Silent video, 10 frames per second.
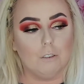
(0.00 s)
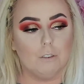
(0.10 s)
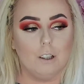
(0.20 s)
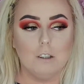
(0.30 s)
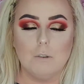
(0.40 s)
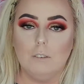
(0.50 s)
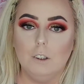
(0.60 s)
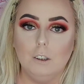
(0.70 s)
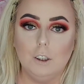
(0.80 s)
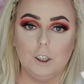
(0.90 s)
Friends
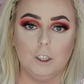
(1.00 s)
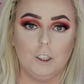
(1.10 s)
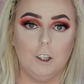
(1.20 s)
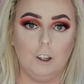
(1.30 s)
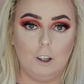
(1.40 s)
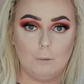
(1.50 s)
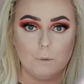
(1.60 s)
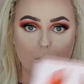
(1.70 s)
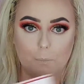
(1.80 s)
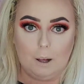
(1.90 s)
Revolution
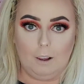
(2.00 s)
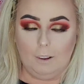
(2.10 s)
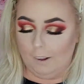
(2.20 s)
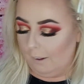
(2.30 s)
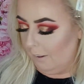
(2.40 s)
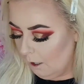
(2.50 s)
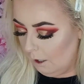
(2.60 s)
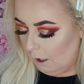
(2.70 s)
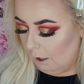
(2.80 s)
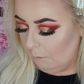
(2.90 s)
Lobster palette,
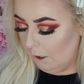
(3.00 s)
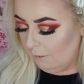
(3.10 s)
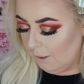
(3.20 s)
I'm going to